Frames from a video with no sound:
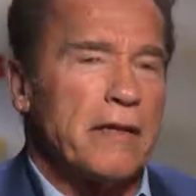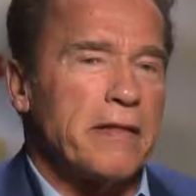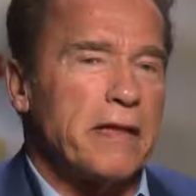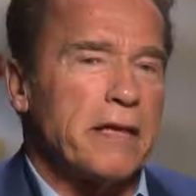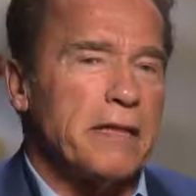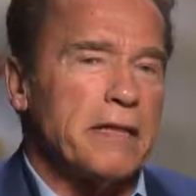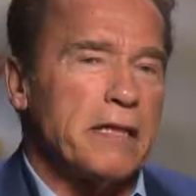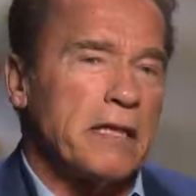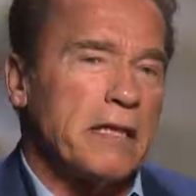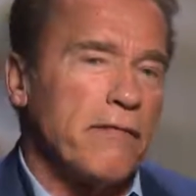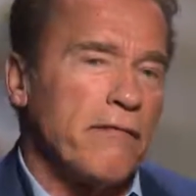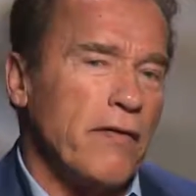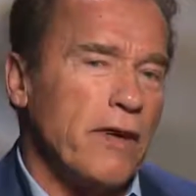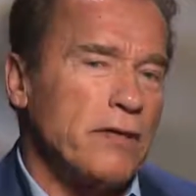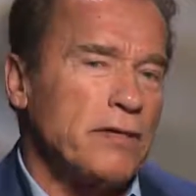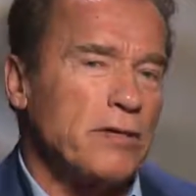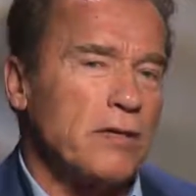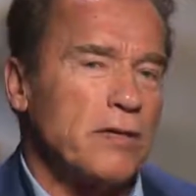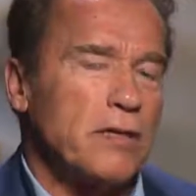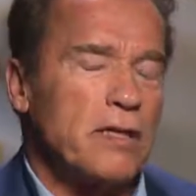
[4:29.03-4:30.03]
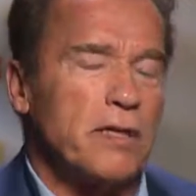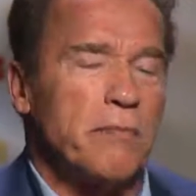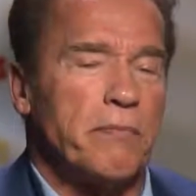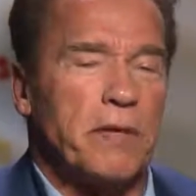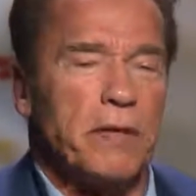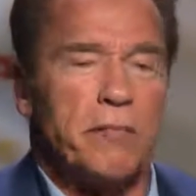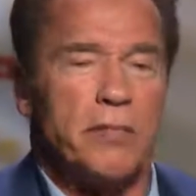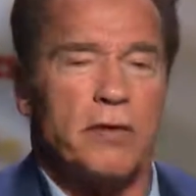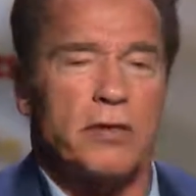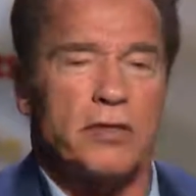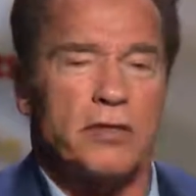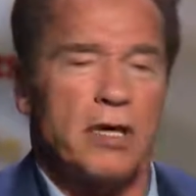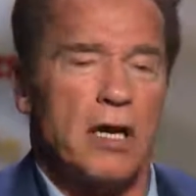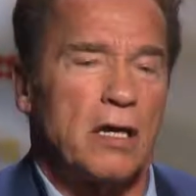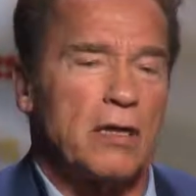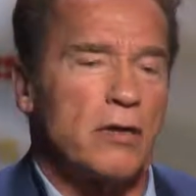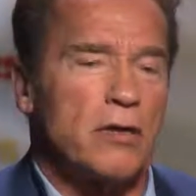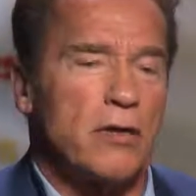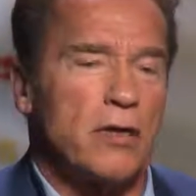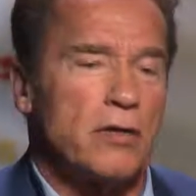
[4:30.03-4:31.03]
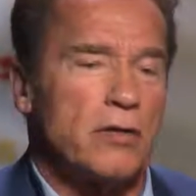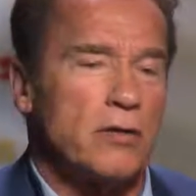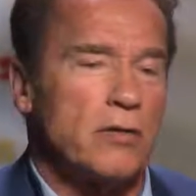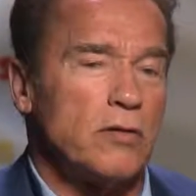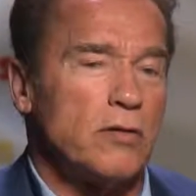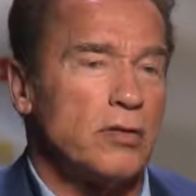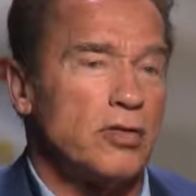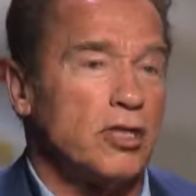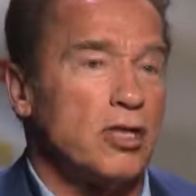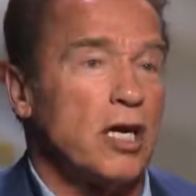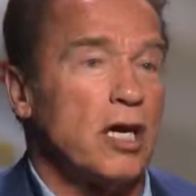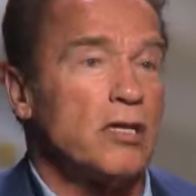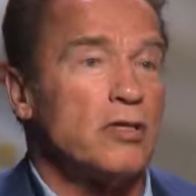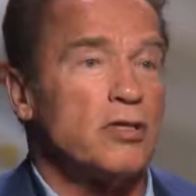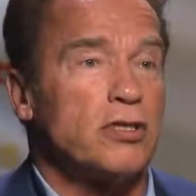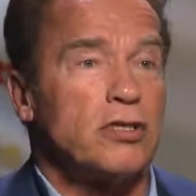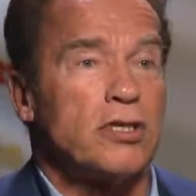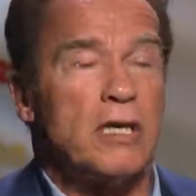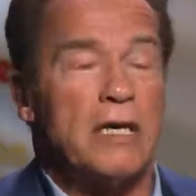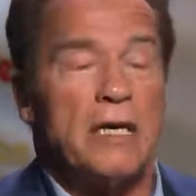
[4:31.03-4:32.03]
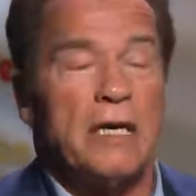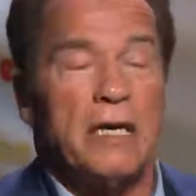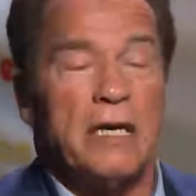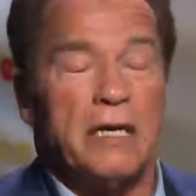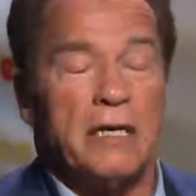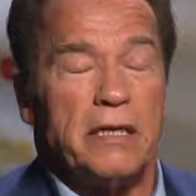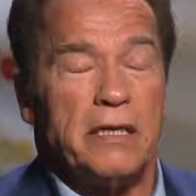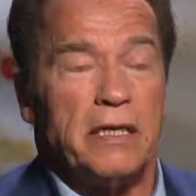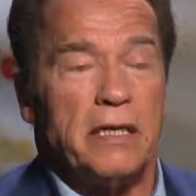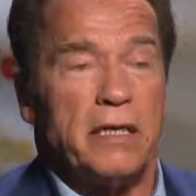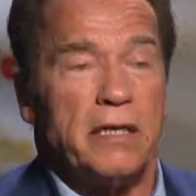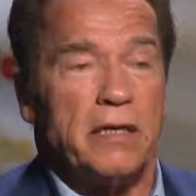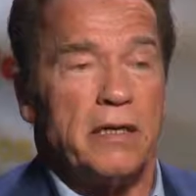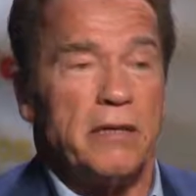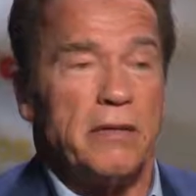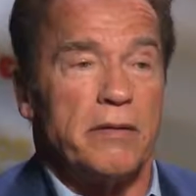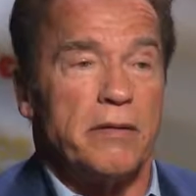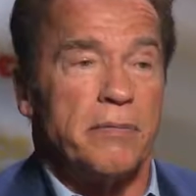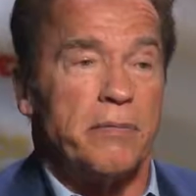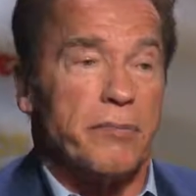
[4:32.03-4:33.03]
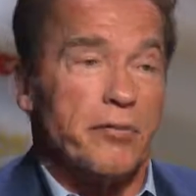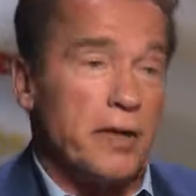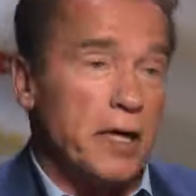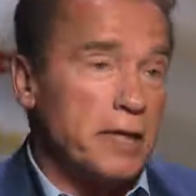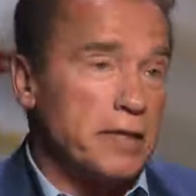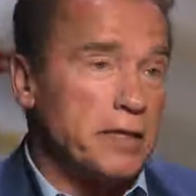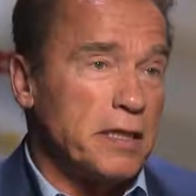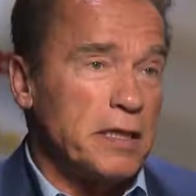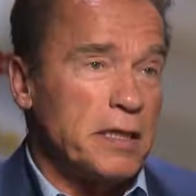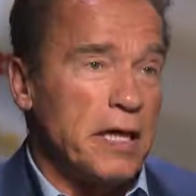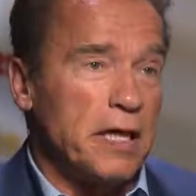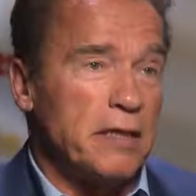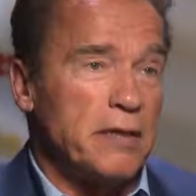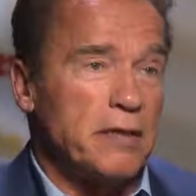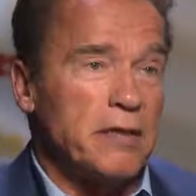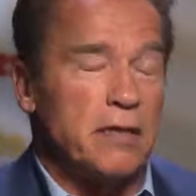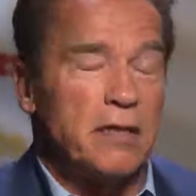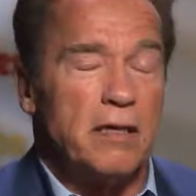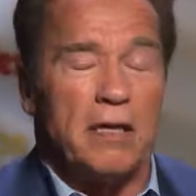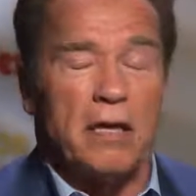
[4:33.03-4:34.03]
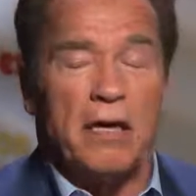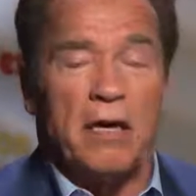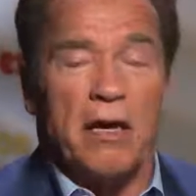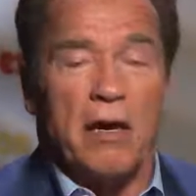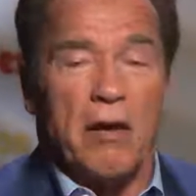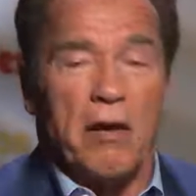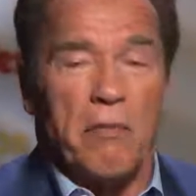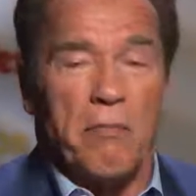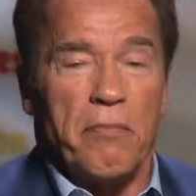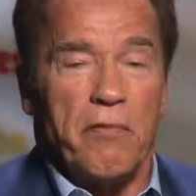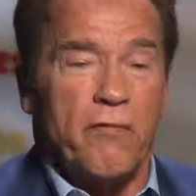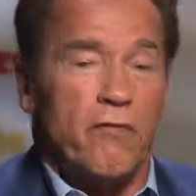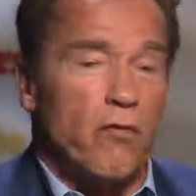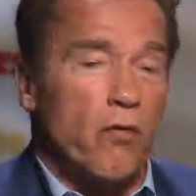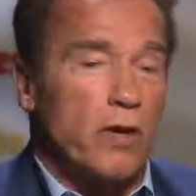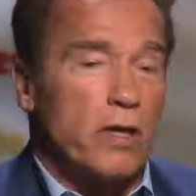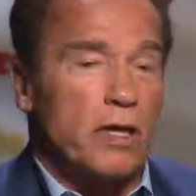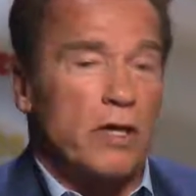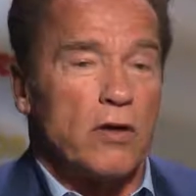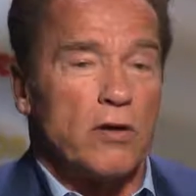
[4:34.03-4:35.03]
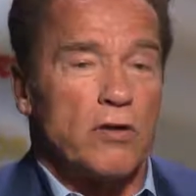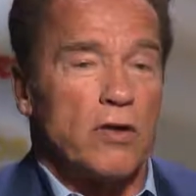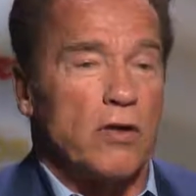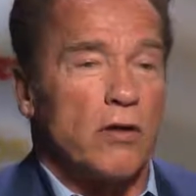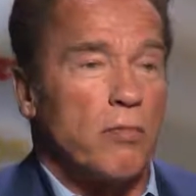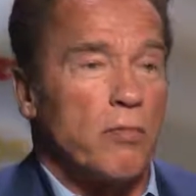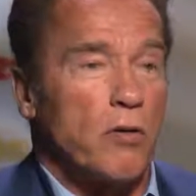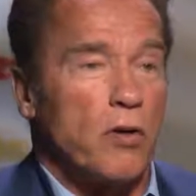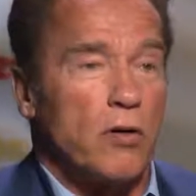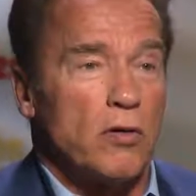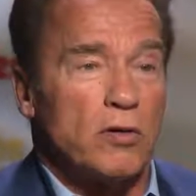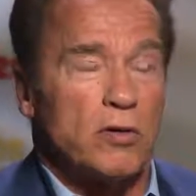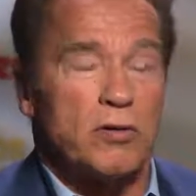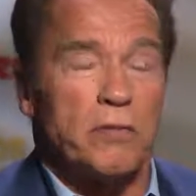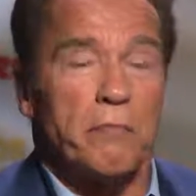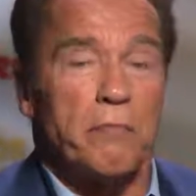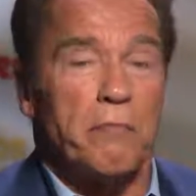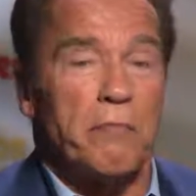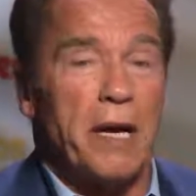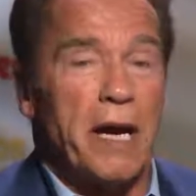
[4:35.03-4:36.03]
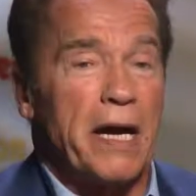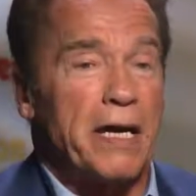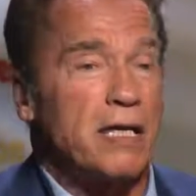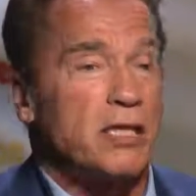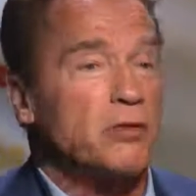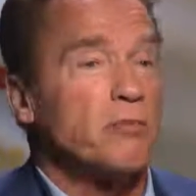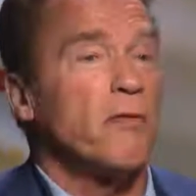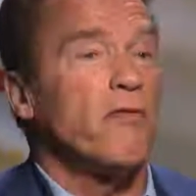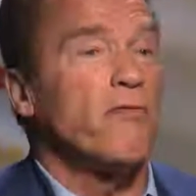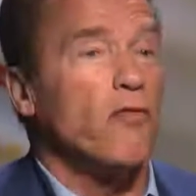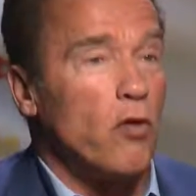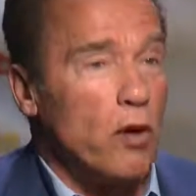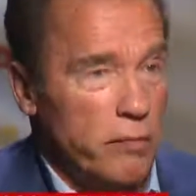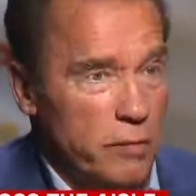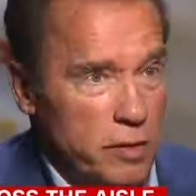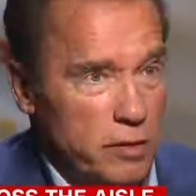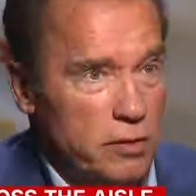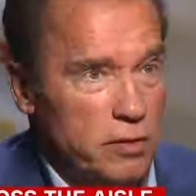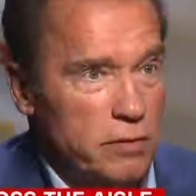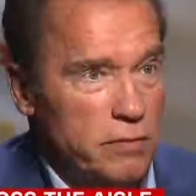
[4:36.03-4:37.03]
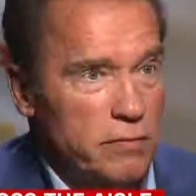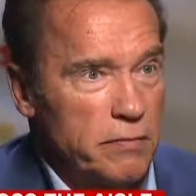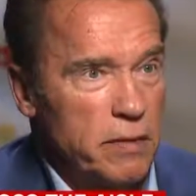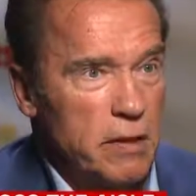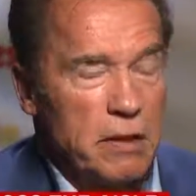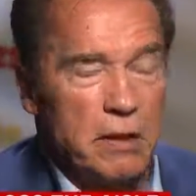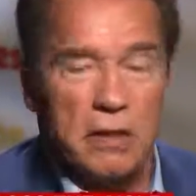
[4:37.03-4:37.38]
I think that eventually the people are going to judge the president before they go to the polls by his performance.